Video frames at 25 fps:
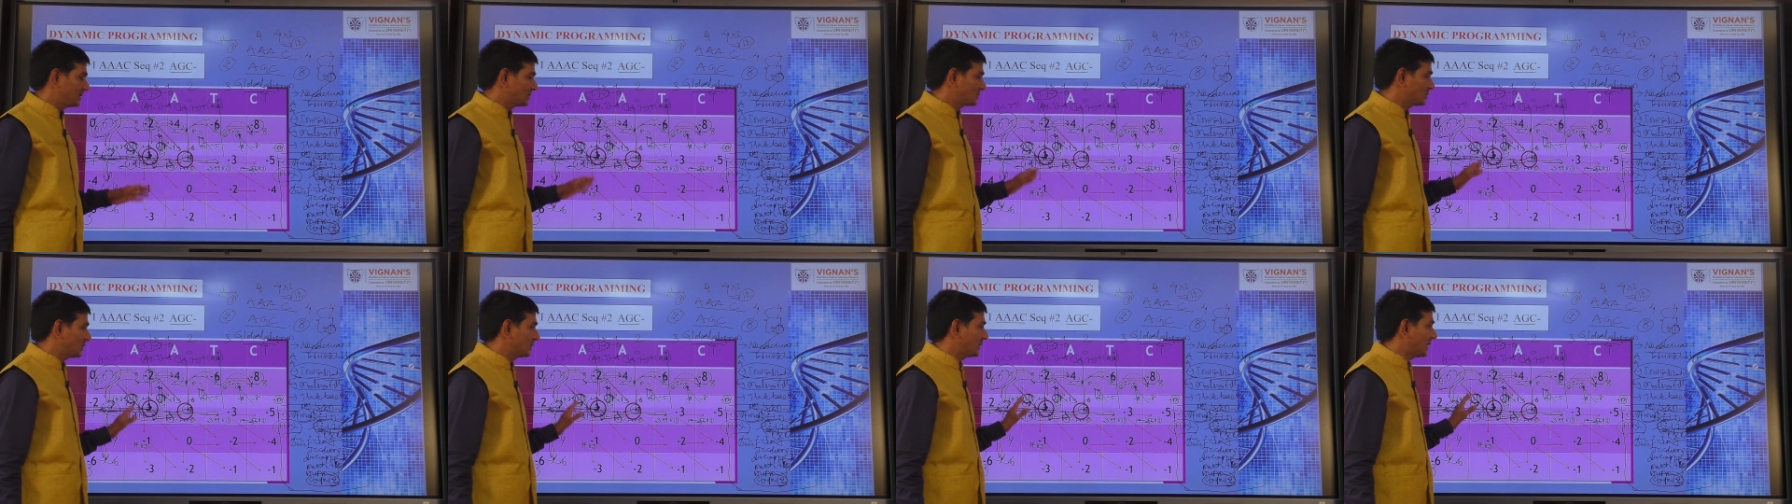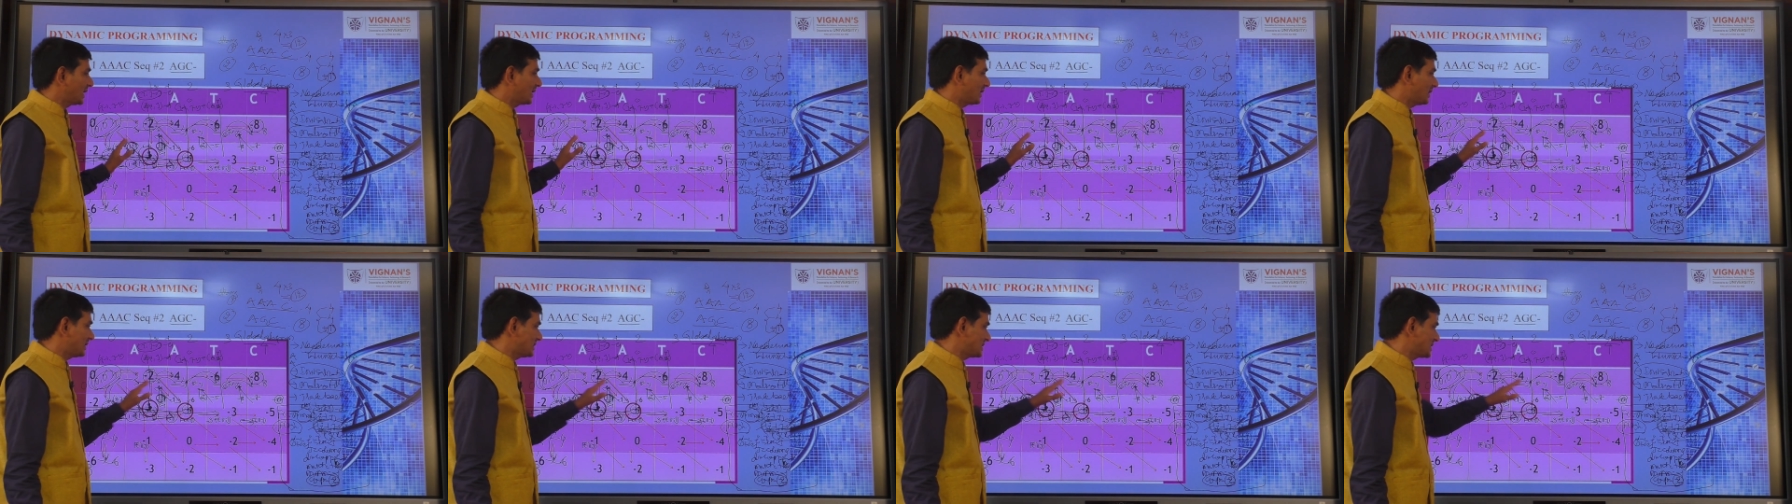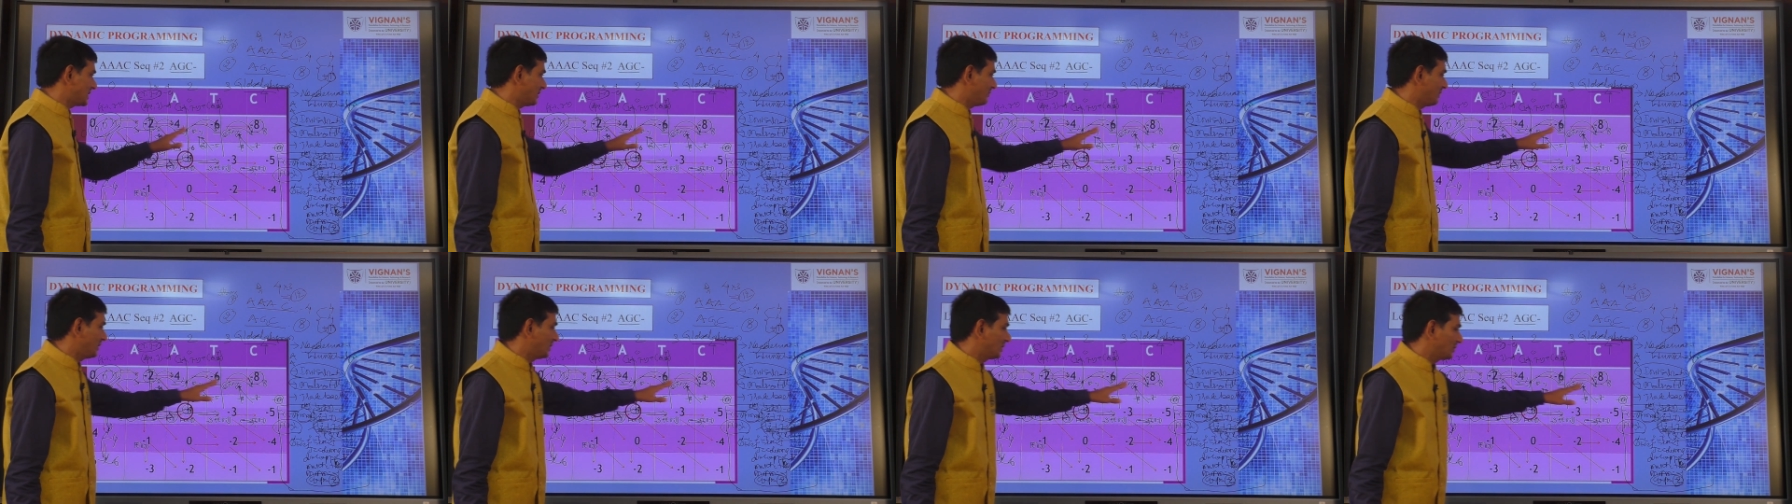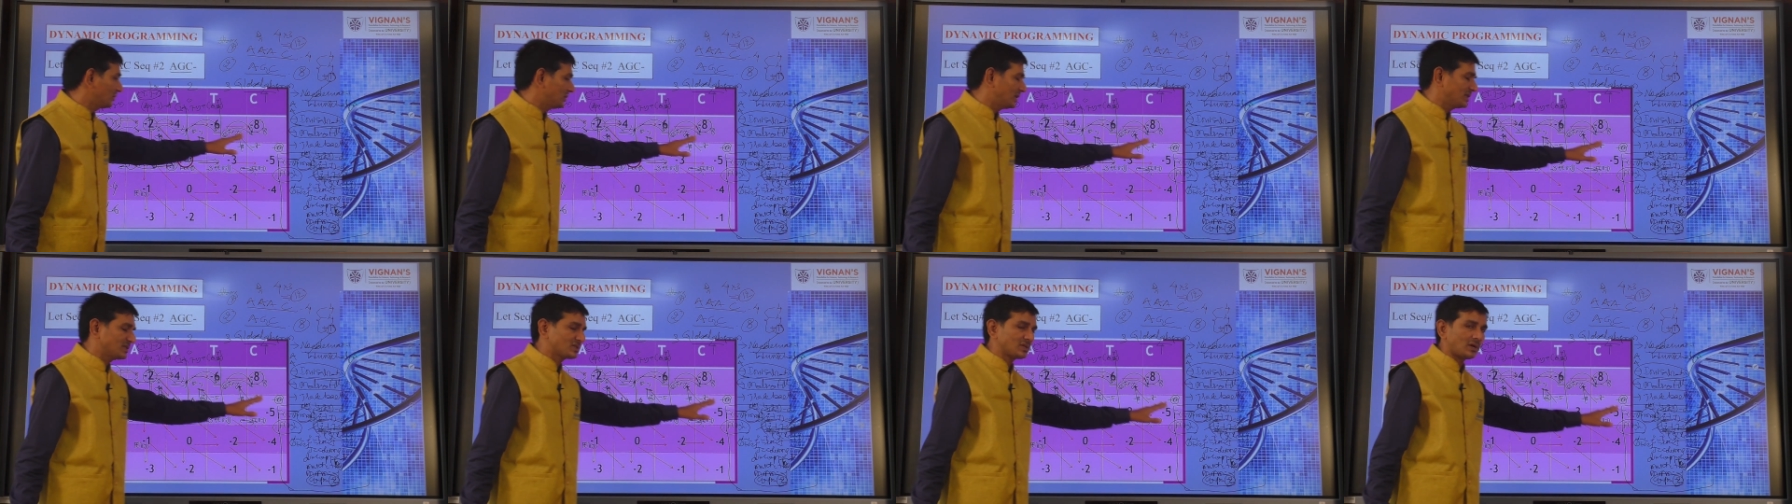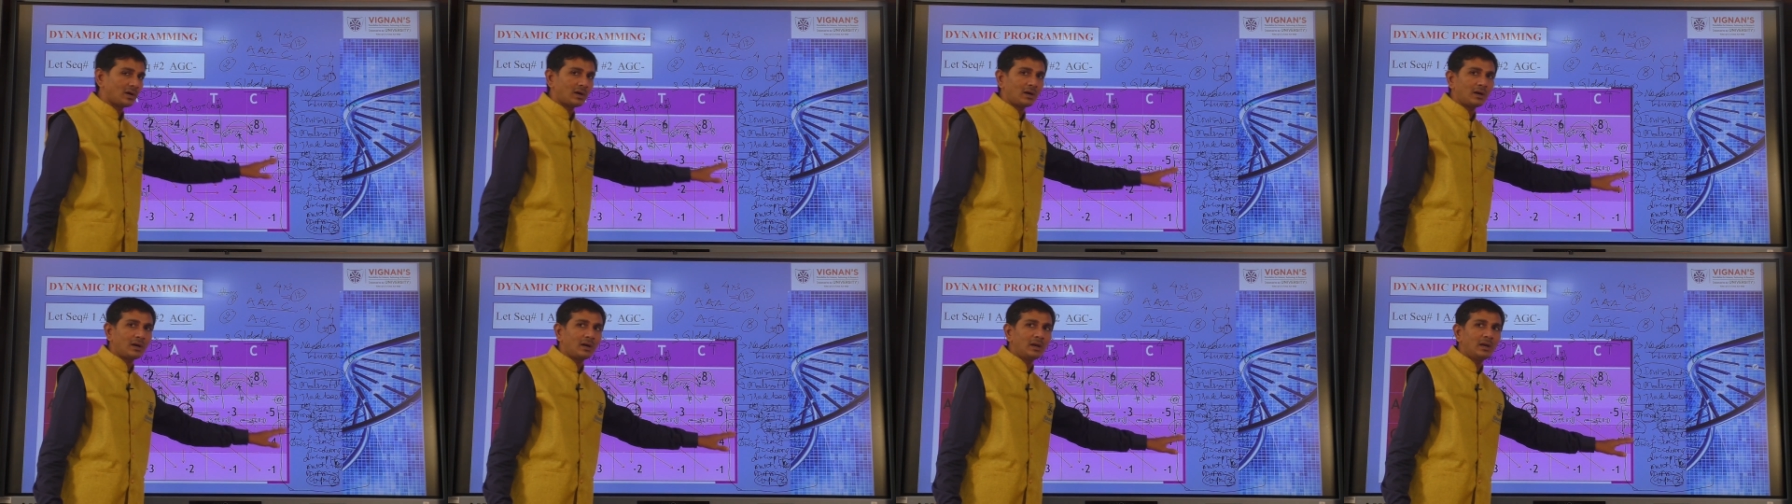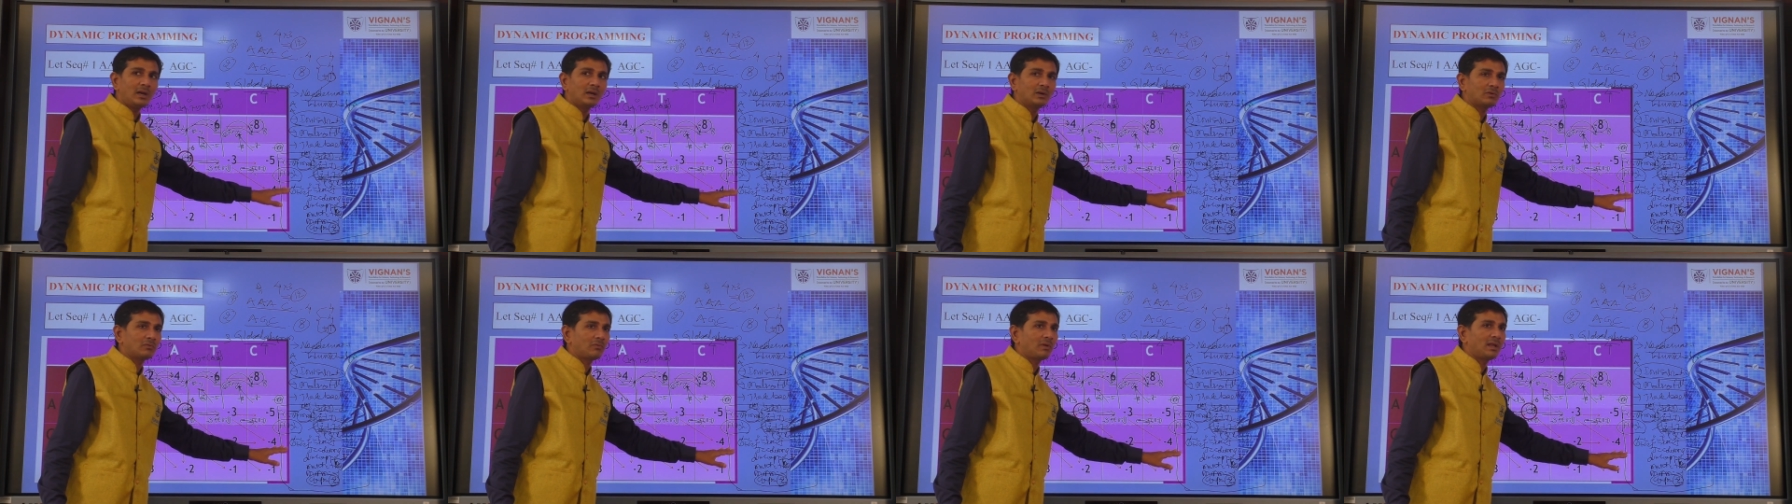So, the address given to this
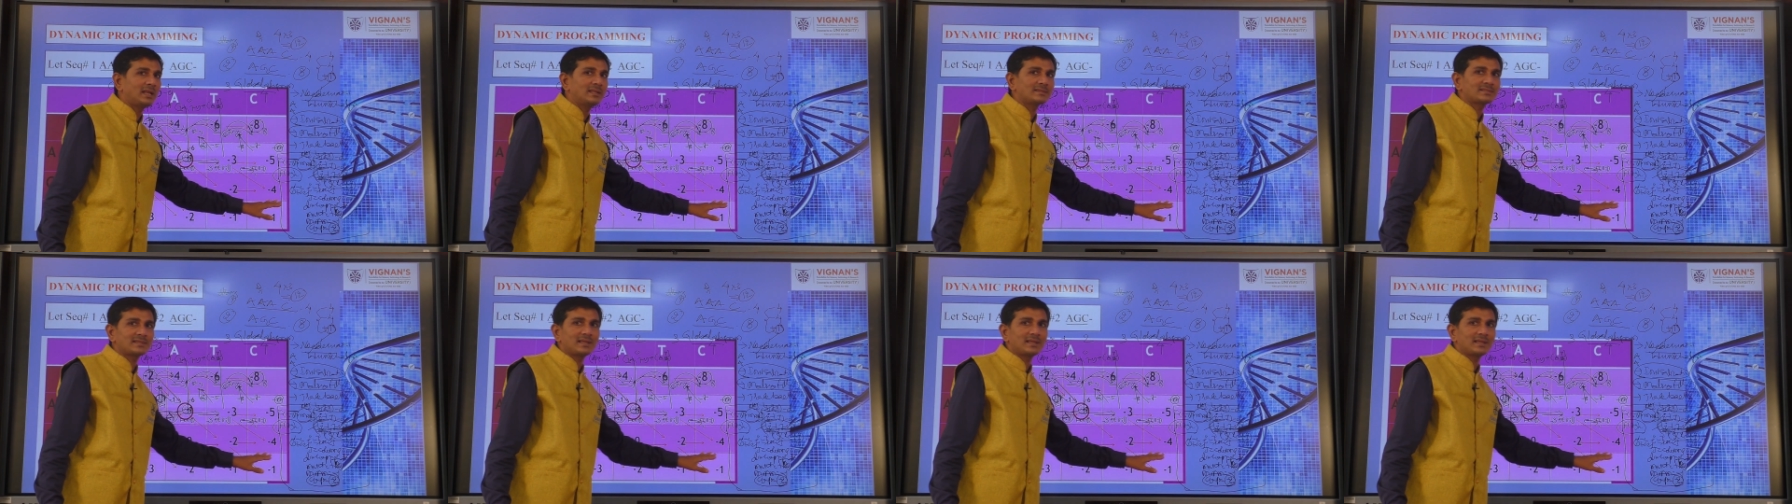all 12